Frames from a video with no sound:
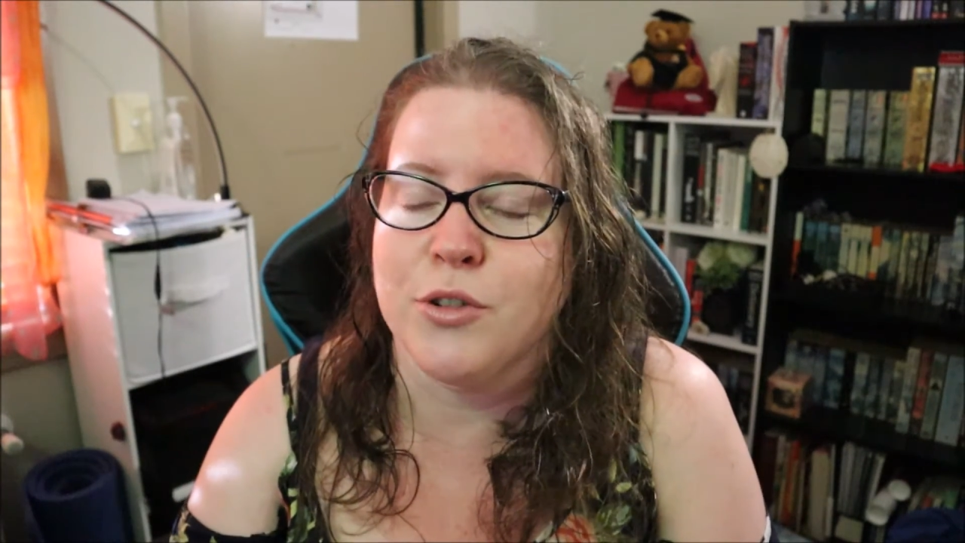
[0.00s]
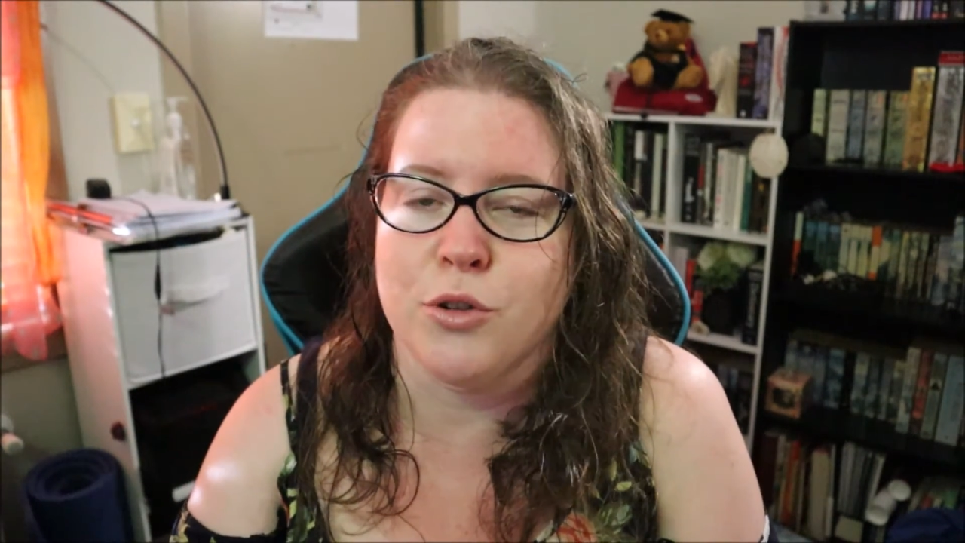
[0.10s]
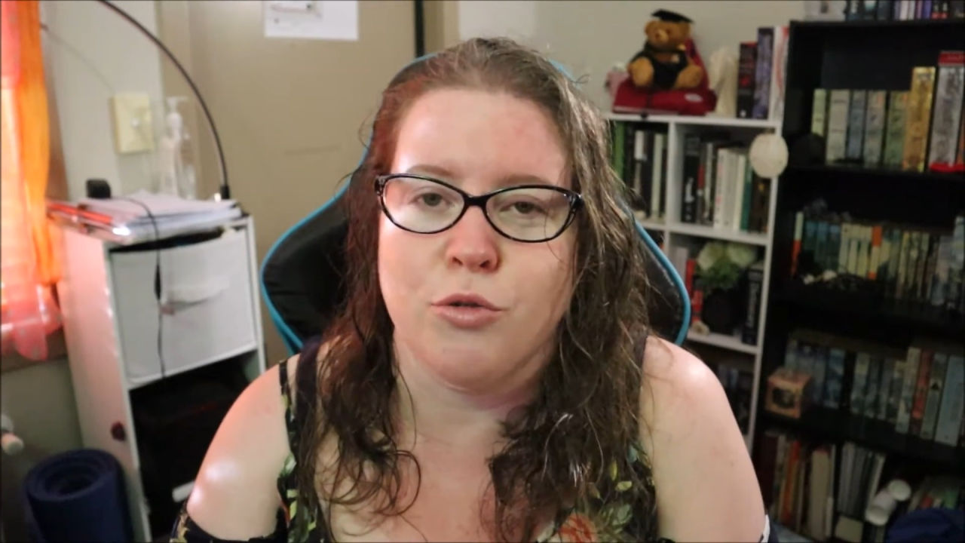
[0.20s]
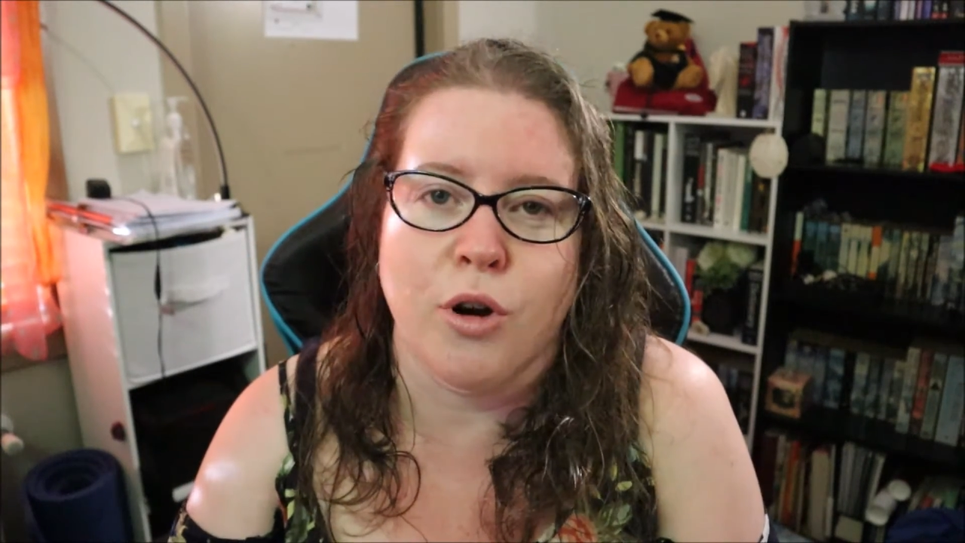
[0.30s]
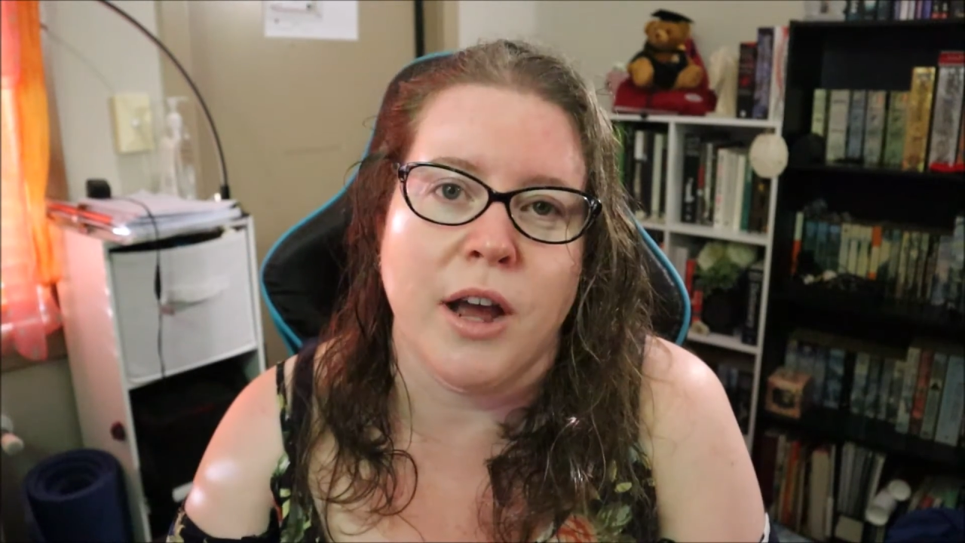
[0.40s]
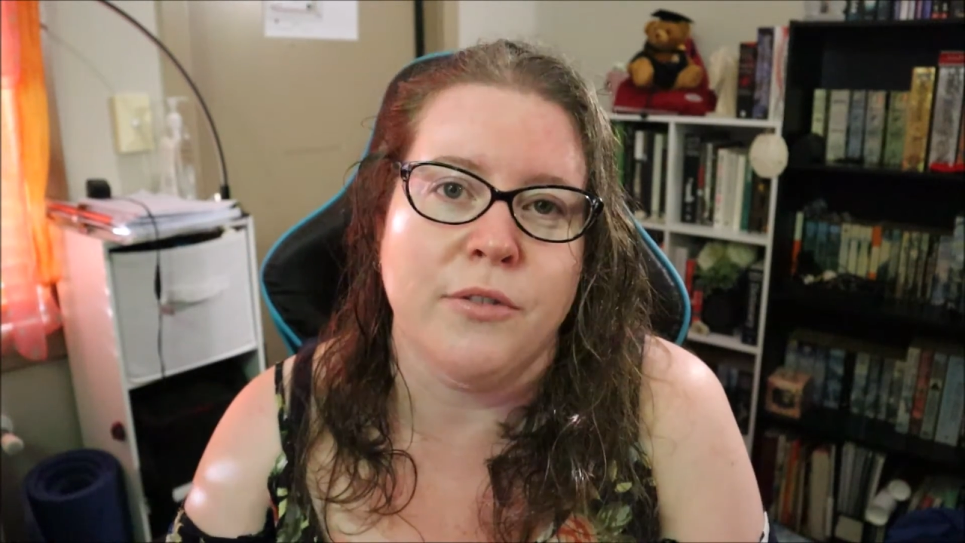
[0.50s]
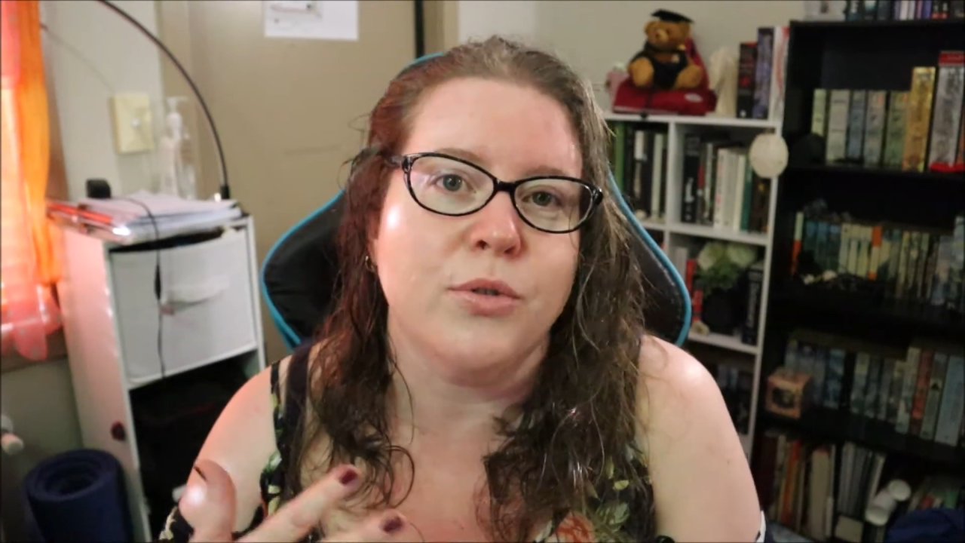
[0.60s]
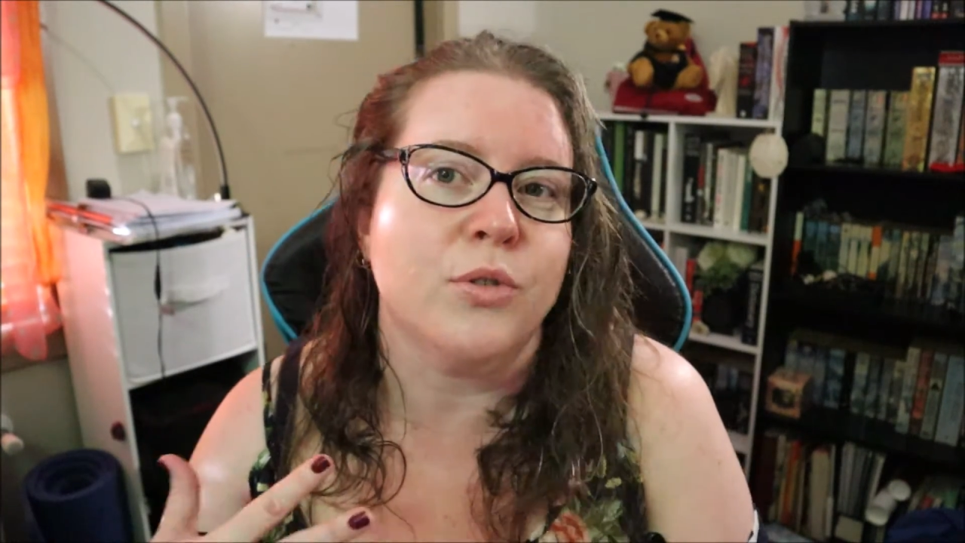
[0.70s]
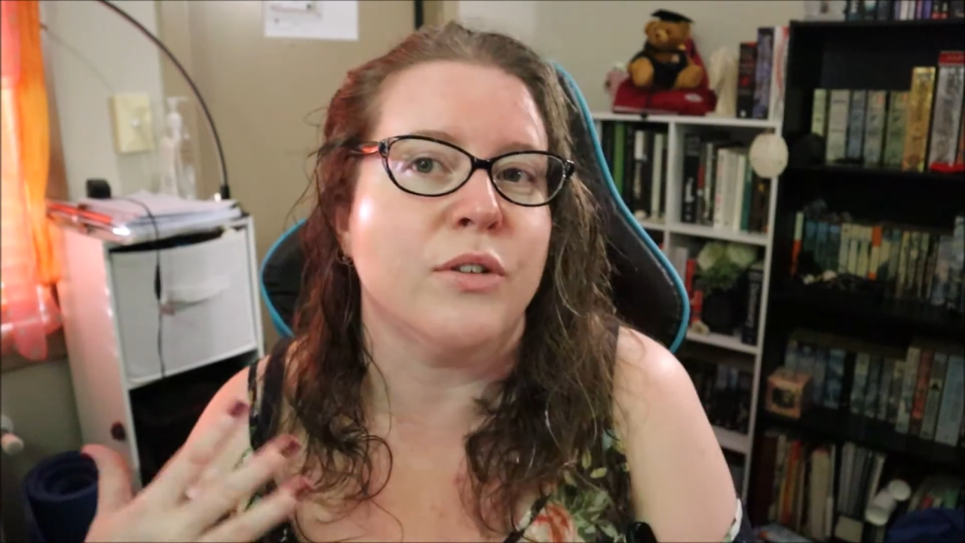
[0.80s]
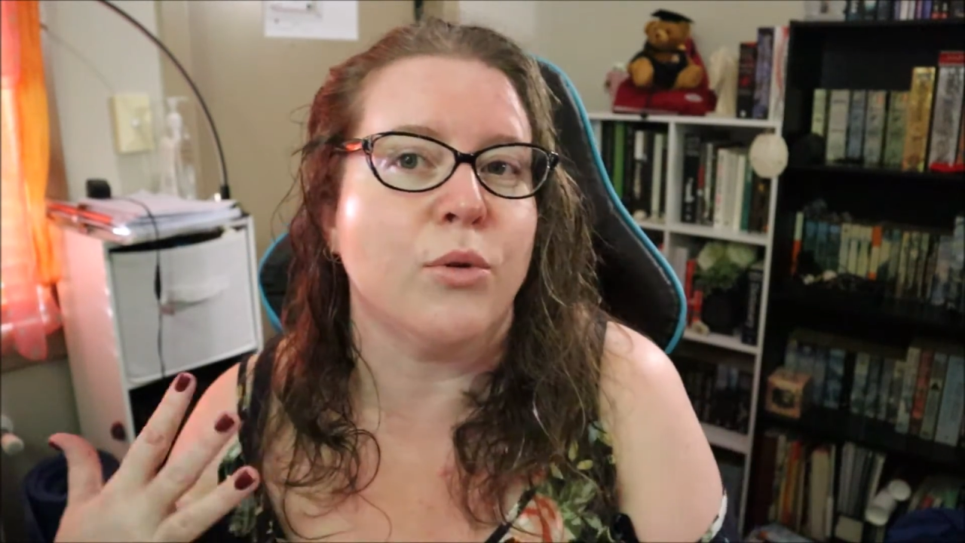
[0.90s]
to drive
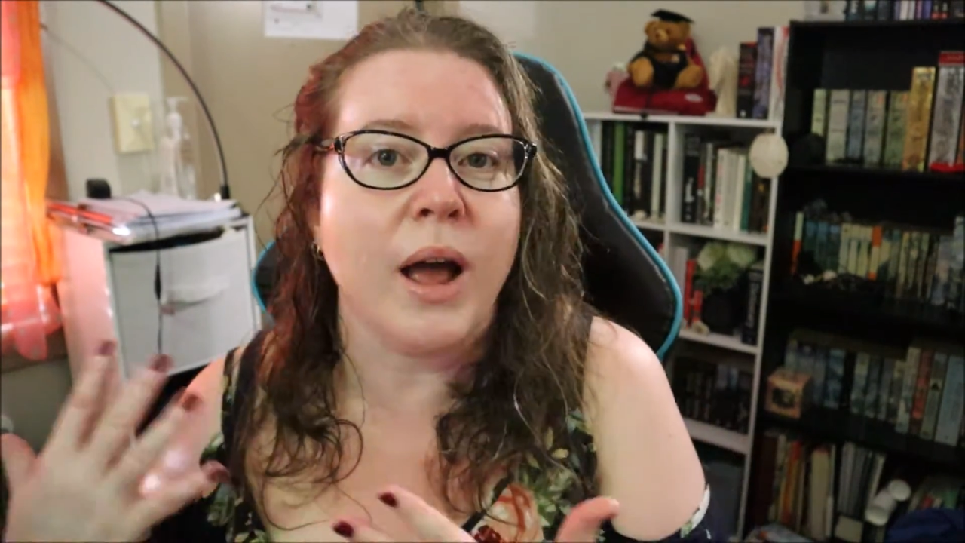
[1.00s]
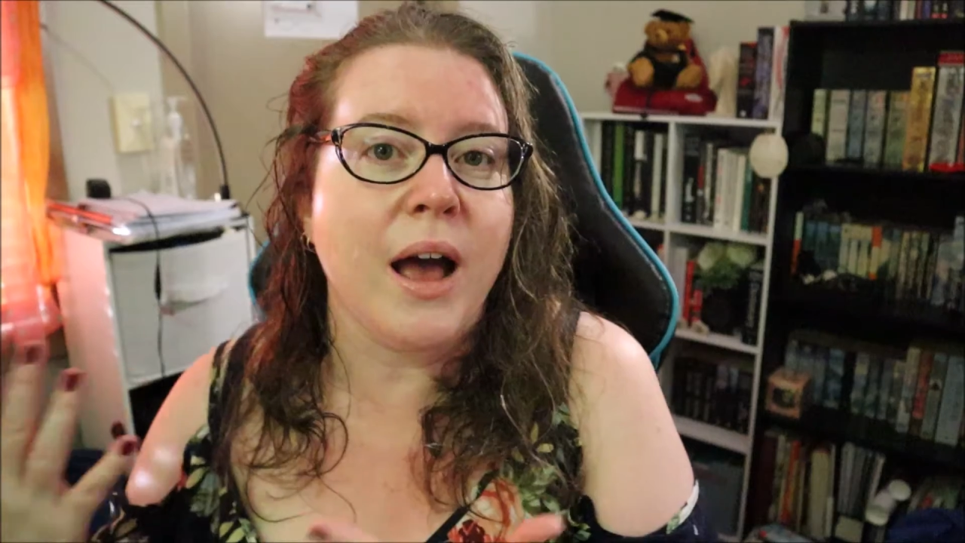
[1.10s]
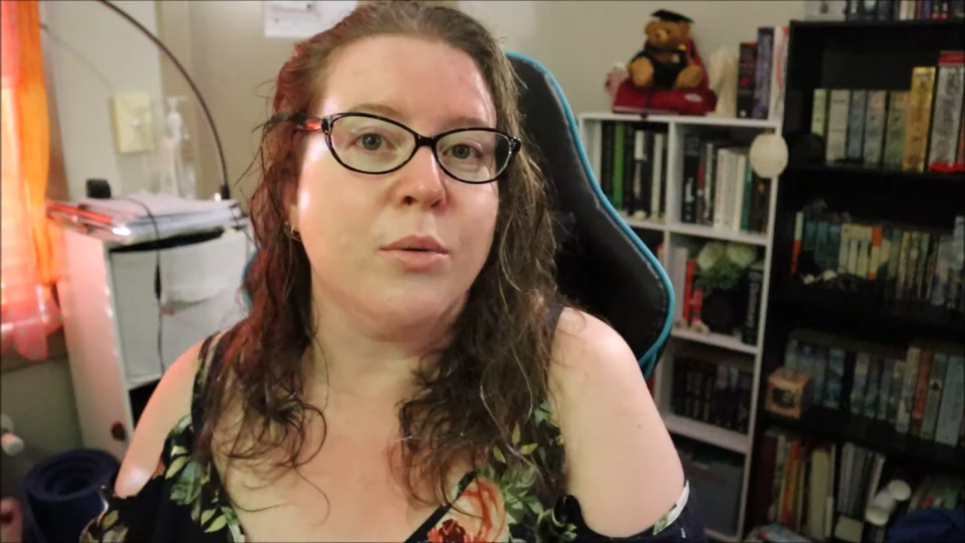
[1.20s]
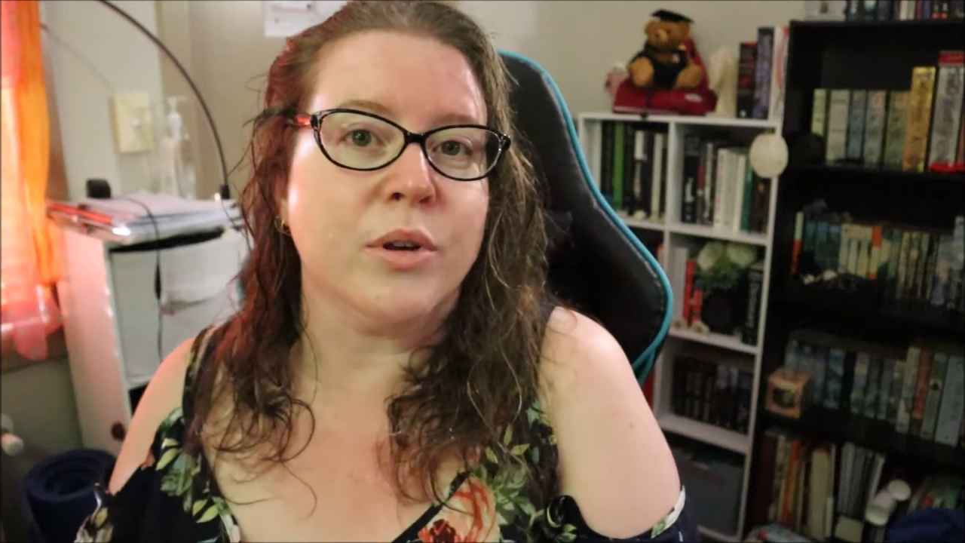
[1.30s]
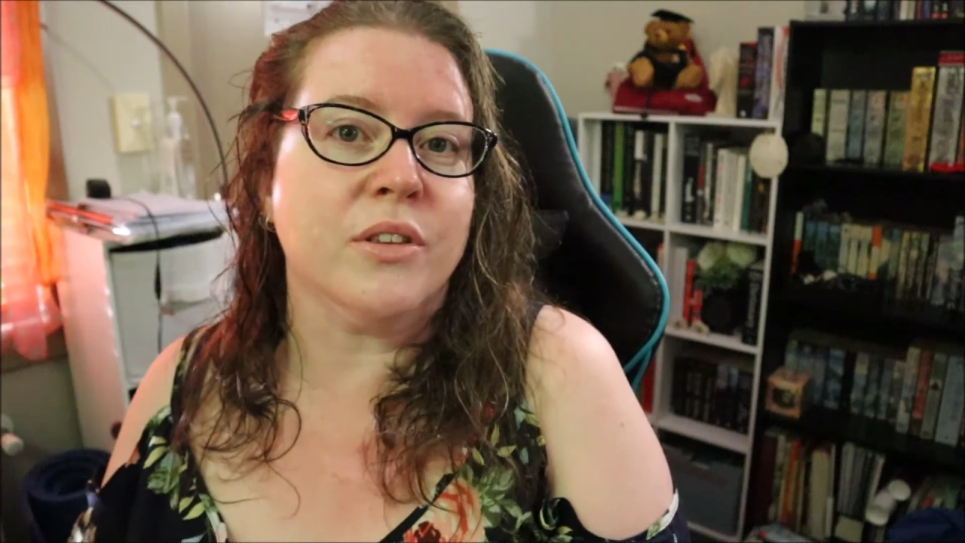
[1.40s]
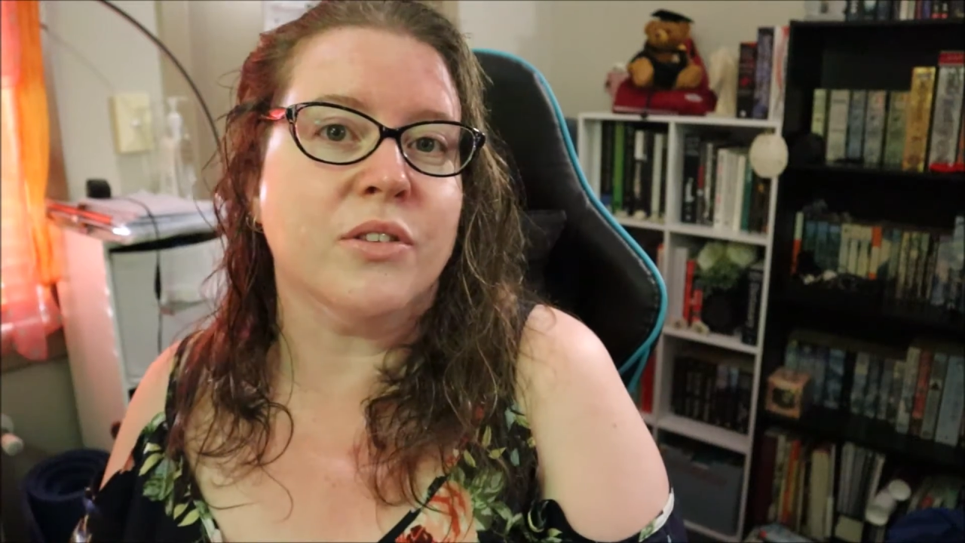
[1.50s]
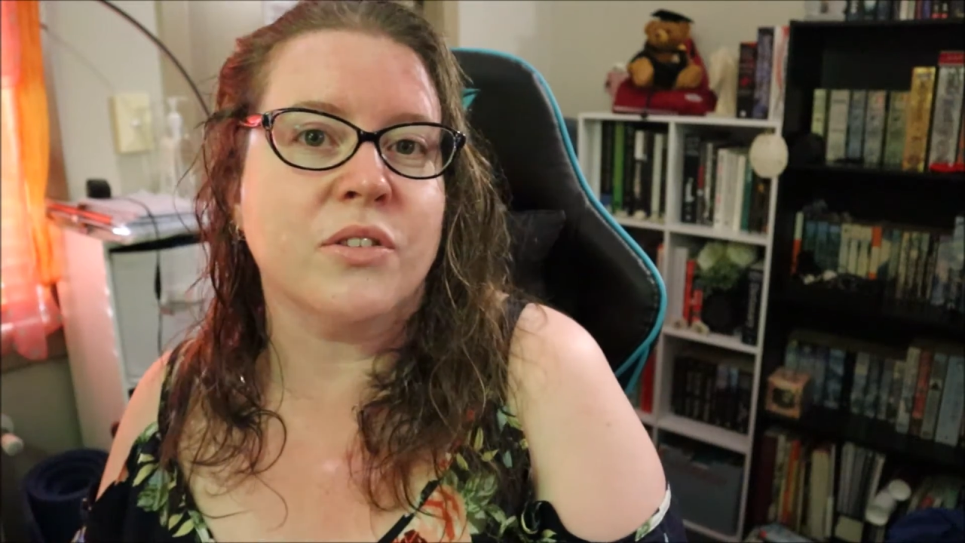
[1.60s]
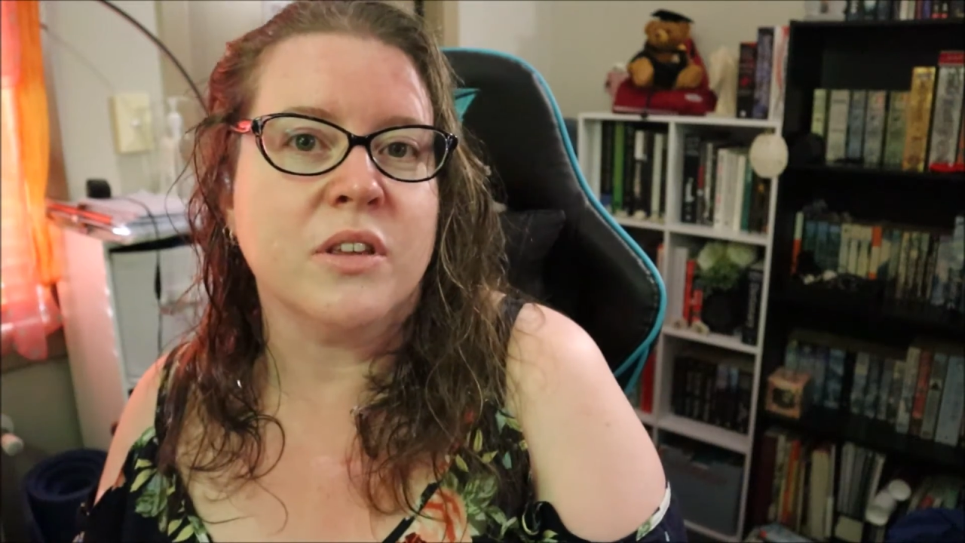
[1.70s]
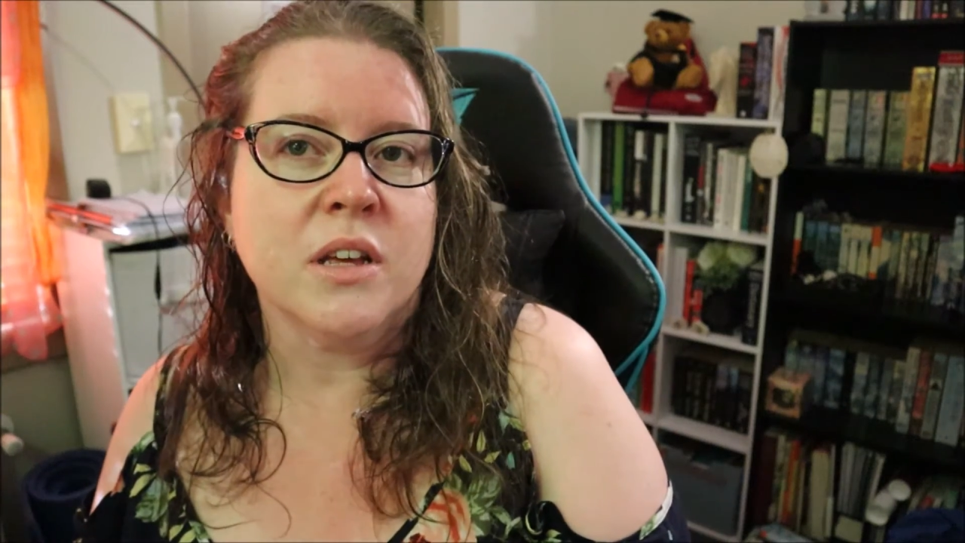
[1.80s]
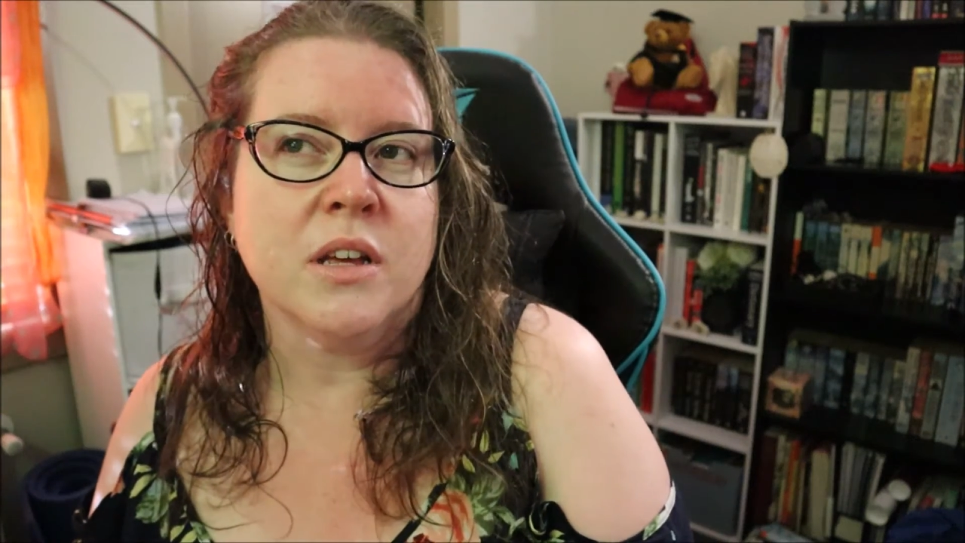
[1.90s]
for several hours